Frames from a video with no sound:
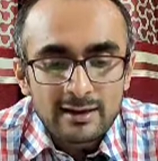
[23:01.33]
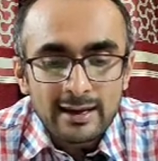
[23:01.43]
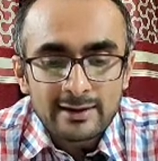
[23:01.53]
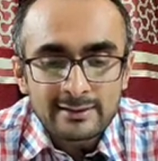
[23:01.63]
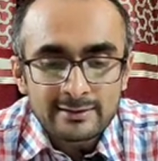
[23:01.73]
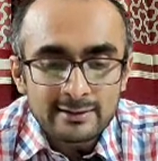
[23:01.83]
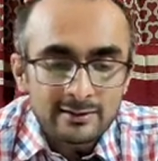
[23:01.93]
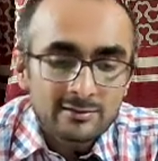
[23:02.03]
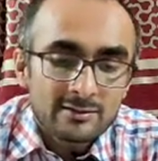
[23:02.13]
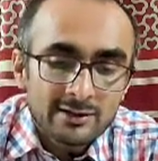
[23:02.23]
and
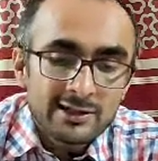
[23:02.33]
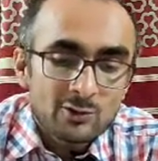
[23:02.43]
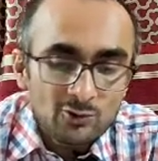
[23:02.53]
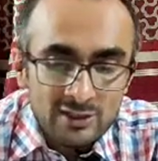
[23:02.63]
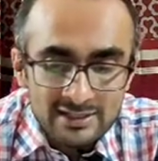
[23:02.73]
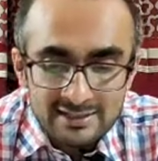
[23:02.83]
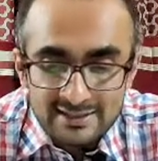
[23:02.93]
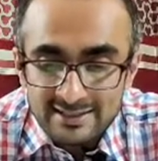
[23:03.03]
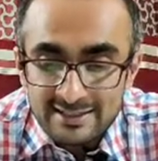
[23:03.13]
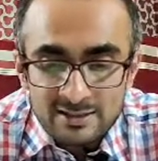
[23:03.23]

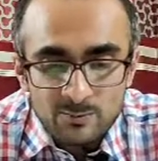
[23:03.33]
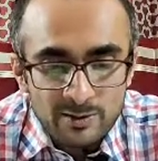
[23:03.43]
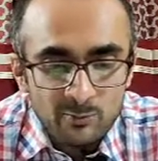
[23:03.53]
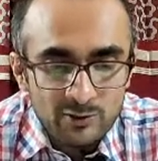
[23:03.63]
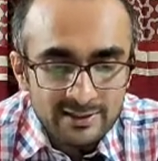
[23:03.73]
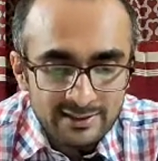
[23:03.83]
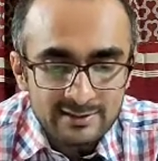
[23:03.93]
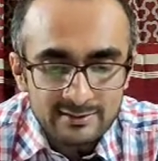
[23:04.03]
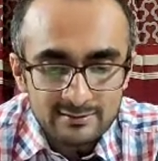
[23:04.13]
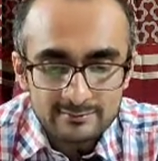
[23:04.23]
ketogenesis is promoted.